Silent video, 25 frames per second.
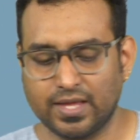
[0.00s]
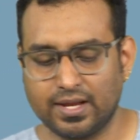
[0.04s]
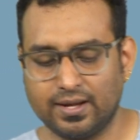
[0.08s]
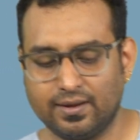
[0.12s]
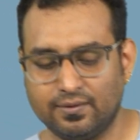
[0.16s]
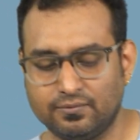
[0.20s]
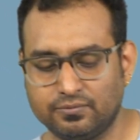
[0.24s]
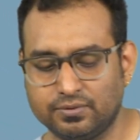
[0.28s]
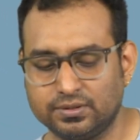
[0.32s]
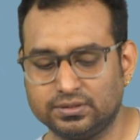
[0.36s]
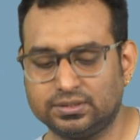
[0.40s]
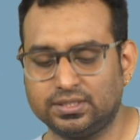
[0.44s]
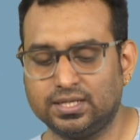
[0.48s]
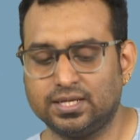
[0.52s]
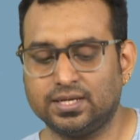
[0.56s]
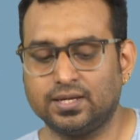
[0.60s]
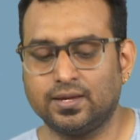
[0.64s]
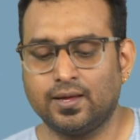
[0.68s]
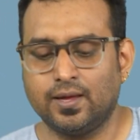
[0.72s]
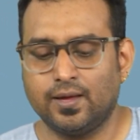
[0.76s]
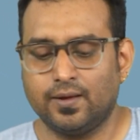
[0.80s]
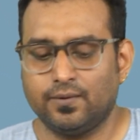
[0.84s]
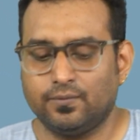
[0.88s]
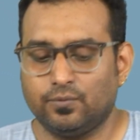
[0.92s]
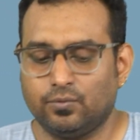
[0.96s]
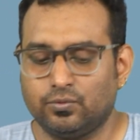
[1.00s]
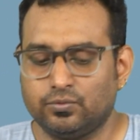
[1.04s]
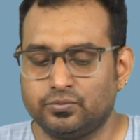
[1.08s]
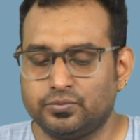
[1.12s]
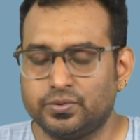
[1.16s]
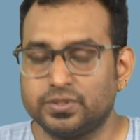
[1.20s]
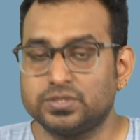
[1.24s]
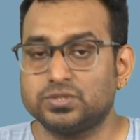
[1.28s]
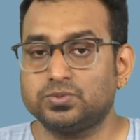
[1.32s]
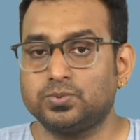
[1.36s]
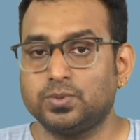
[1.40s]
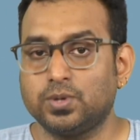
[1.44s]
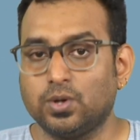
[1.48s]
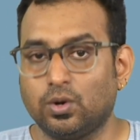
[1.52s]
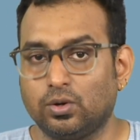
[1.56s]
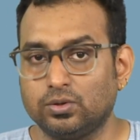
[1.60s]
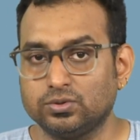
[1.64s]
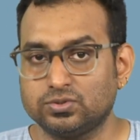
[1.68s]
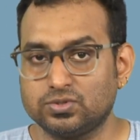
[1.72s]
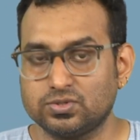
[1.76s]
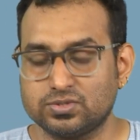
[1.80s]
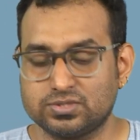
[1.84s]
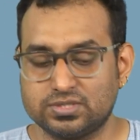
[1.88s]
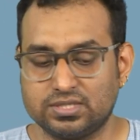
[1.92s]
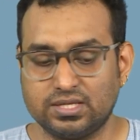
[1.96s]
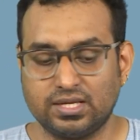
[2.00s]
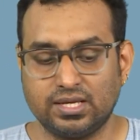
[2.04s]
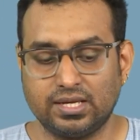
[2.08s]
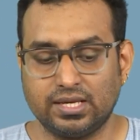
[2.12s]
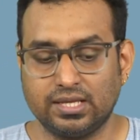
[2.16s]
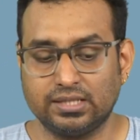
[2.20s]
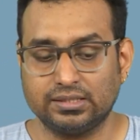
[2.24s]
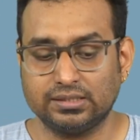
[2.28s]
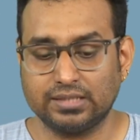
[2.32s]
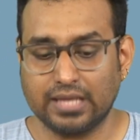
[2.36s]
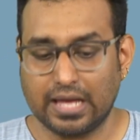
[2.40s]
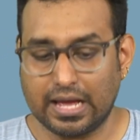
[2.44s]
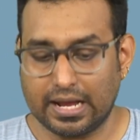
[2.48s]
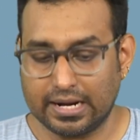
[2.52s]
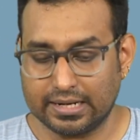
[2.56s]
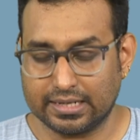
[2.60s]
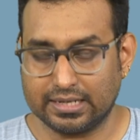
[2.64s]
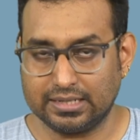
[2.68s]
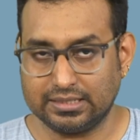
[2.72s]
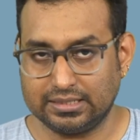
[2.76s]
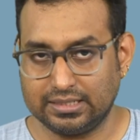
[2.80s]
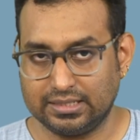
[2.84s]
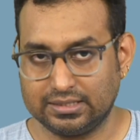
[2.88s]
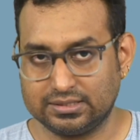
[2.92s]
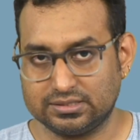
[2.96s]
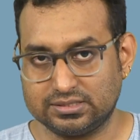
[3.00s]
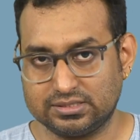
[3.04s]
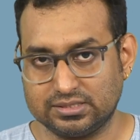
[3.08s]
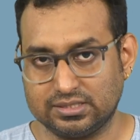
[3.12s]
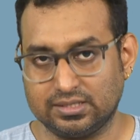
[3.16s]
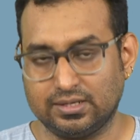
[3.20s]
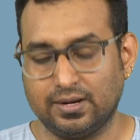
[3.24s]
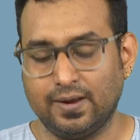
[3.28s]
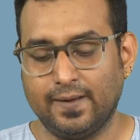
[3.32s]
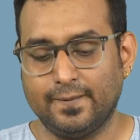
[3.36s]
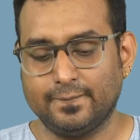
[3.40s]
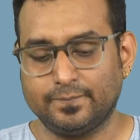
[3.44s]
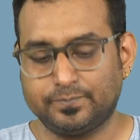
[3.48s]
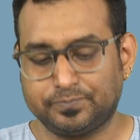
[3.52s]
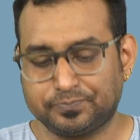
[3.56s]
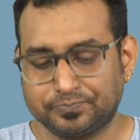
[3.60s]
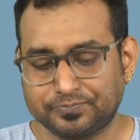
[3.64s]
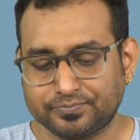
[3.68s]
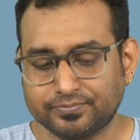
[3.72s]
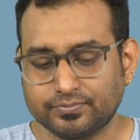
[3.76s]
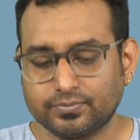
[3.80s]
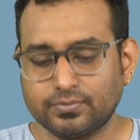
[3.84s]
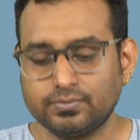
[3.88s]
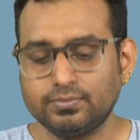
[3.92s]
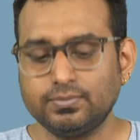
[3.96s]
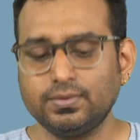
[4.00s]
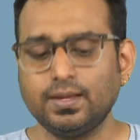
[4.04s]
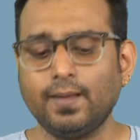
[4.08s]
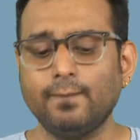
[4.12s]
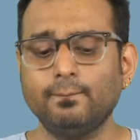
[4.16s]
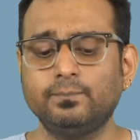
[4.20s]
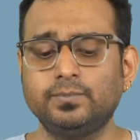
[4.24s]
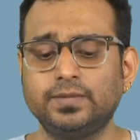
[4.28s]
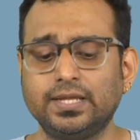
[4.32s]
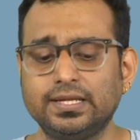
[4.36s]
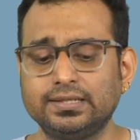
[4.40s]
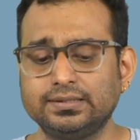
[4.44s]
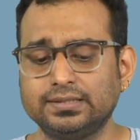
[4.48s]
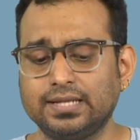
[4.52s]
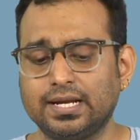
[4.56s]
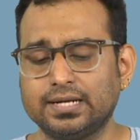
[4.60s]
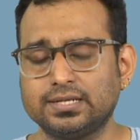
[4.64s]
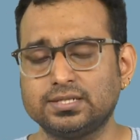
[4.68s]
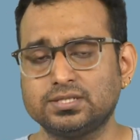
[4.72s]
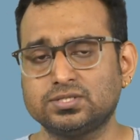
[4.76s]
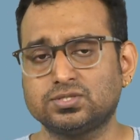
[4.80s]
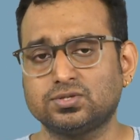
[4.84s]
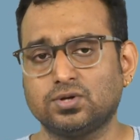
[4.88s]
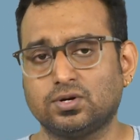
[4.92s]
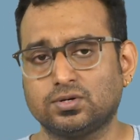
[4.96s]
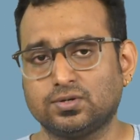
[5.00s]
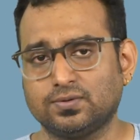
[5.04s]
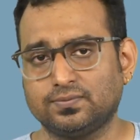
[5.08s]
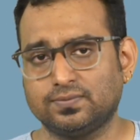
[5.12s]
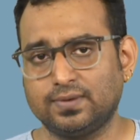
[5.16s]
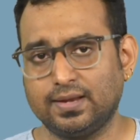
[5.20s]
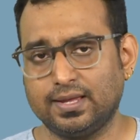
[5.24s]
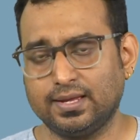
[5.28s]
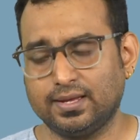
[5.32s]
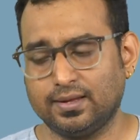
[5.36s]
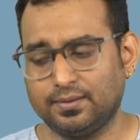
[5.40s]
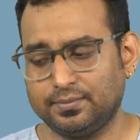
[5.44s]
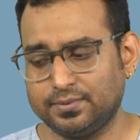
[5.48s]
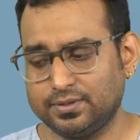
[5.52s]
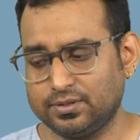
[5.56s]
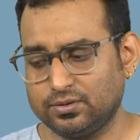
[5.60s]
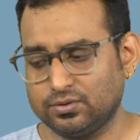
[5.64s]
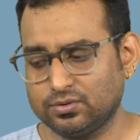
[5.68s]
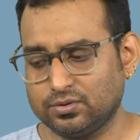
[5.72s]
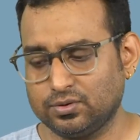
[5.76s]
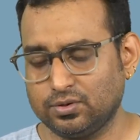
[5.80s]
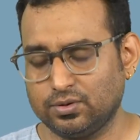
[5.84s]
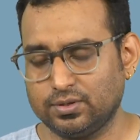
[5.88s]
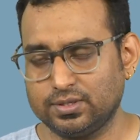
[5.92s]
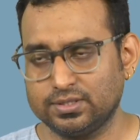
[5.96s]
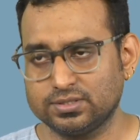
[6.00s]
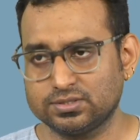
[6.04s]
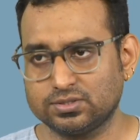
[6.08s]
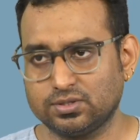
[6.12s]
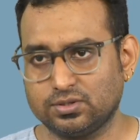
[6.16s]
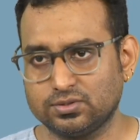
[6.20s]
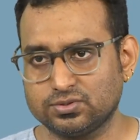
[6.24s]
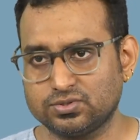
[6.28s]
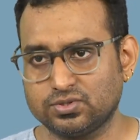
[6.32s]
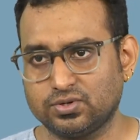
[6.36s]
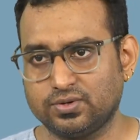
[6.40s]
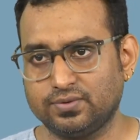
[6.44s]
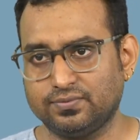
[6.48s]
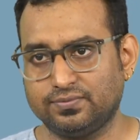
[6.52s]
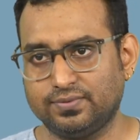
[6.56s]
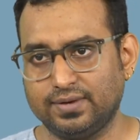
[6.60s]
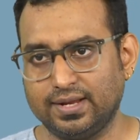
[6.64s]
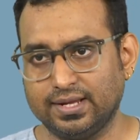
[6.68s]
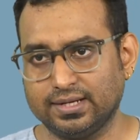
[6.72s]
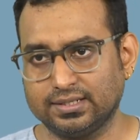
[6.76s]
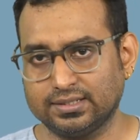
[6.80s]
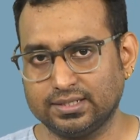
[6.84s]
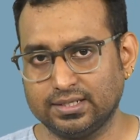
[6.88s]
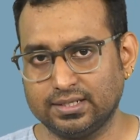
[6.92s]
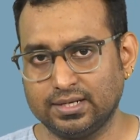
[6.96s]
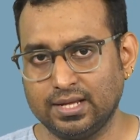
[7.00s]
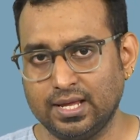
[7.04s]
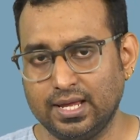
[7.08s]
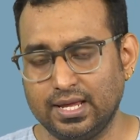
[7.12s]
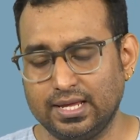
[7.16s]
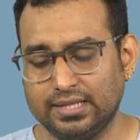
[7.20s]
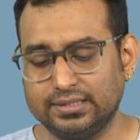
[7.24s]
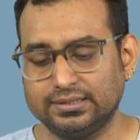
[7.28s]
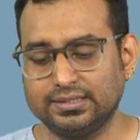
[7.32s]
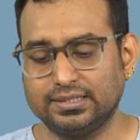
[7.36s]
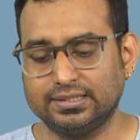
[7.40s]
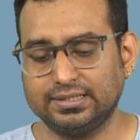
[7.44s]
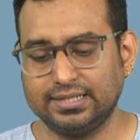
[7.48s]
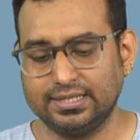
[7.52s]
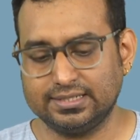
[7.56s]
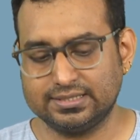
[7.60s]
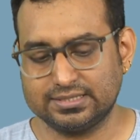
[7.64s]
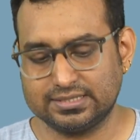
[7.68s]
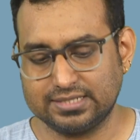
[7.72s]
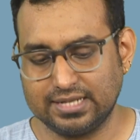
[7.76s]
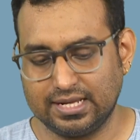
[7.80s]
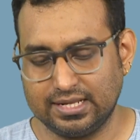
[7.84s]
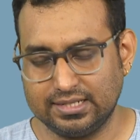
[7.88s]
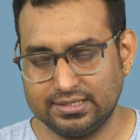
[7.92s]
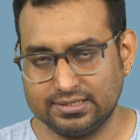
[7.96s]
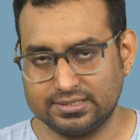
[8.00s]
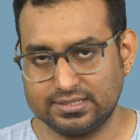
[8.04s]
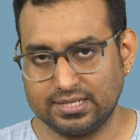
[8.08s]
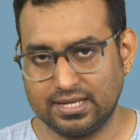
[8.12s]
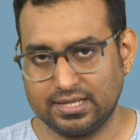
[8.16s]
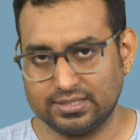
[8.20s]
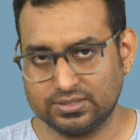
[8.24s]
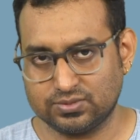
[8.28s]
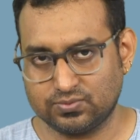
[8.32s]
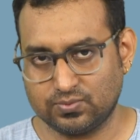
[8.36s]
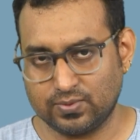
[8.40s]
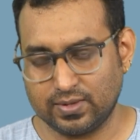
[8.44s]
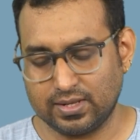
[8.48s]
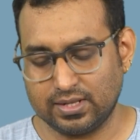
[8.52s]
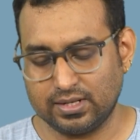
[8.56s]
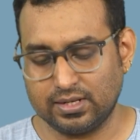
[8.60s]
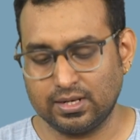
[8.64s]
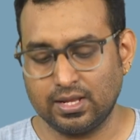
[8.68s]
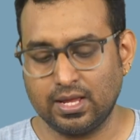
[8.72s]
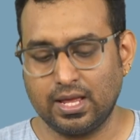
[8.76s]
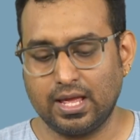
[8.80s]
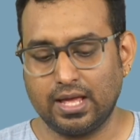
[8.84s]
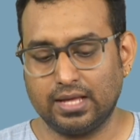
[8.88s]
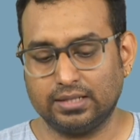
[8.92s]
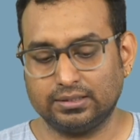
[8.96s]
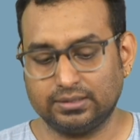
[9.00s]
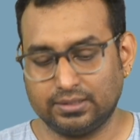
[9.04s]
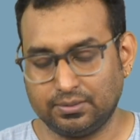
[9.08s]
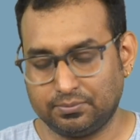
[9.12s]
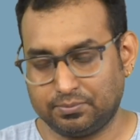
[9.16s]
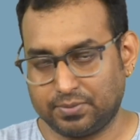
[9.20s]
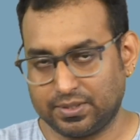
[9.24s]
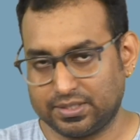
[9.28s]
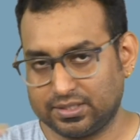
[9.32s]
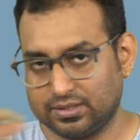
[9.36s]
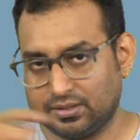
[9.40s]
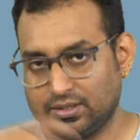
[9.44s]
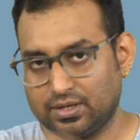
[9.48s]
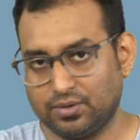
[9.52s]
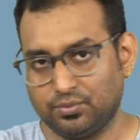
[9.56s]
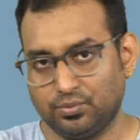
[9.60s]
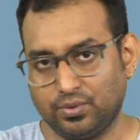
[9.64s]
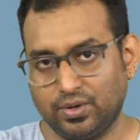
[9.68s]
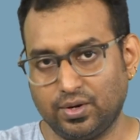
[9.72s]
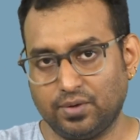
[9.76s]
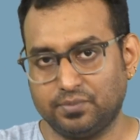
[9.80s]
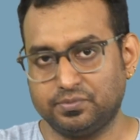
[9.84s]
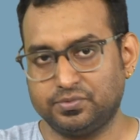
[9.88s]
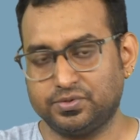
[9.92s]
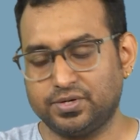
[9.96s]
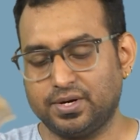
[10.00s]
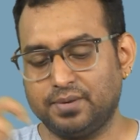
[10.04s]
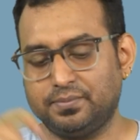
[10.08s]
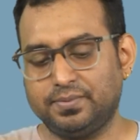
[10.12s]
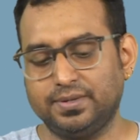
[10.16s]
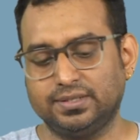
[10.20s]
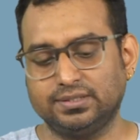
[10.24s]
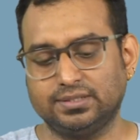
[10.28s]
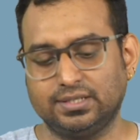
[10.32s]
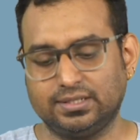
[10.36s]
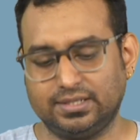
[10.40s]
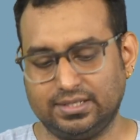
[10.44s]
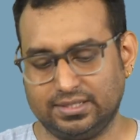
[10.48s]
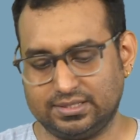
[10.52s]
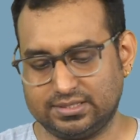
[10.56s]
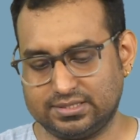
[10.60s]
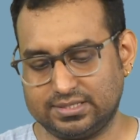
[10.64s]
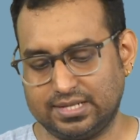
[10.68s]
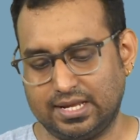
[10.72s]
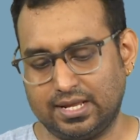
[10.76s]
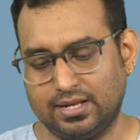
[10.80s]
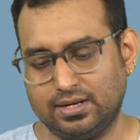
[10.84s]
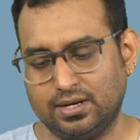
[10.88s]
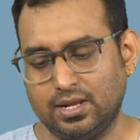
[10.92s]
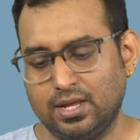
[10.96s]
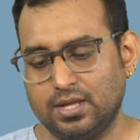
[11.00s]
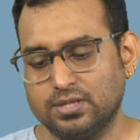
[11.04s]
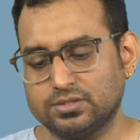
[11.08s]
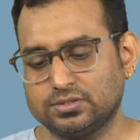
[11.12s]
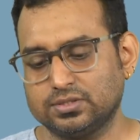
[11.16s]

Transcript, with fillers: and everything which we also see in the architecture then that is sort of like I mean you know is also reflected in the textiles as well the particular way of draping the textile.